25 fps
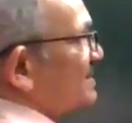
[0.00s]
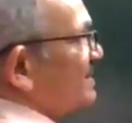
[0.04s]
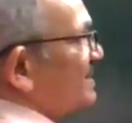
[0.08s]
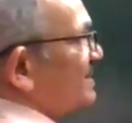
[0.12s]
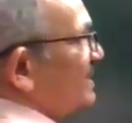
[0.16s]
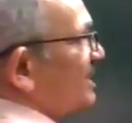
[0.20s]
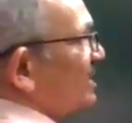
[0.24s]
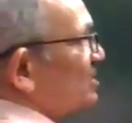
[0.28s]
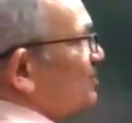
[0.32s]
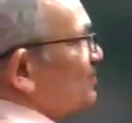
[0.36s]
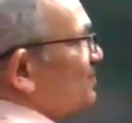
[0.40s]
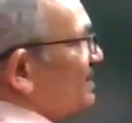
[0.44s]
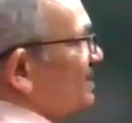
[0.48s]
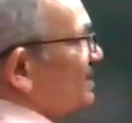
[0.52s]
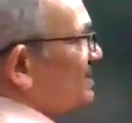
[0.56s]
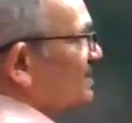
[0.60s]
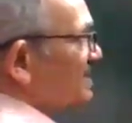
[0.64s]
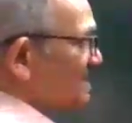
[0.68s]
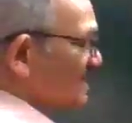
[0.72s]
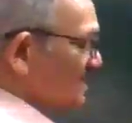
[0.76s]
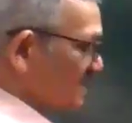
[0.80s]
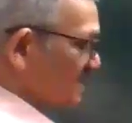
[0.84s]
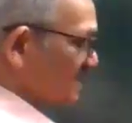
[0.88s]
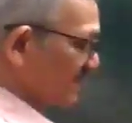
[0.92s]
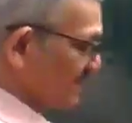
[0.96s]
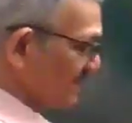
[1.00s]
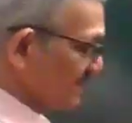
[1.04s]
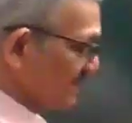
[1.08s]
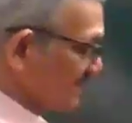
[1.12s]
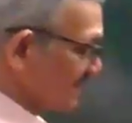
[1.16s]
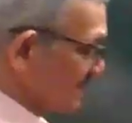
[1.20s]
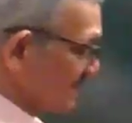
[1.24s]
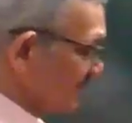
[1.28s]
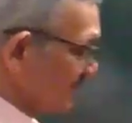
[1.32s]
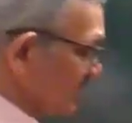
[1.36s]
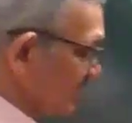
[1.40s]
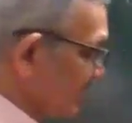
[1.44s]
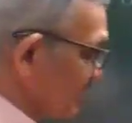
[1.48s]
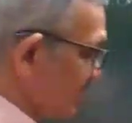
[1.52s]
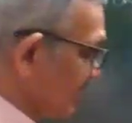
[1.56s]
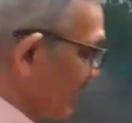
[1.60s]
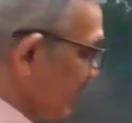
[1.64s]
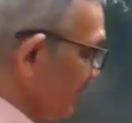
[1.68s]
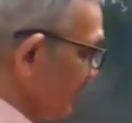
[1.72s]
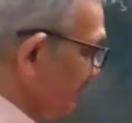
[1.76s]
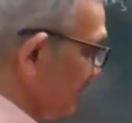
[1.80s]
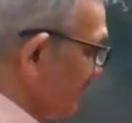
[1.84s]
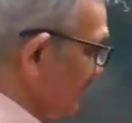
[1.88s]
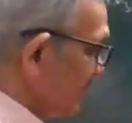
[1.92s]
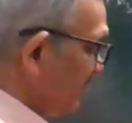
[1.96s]
CH2, this is
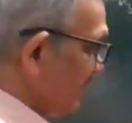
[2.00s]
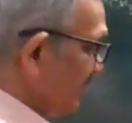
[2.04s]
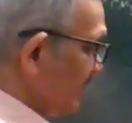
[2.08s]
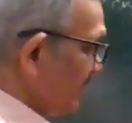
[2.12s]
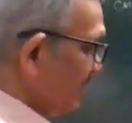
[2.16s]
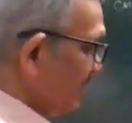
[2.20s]
C6H5.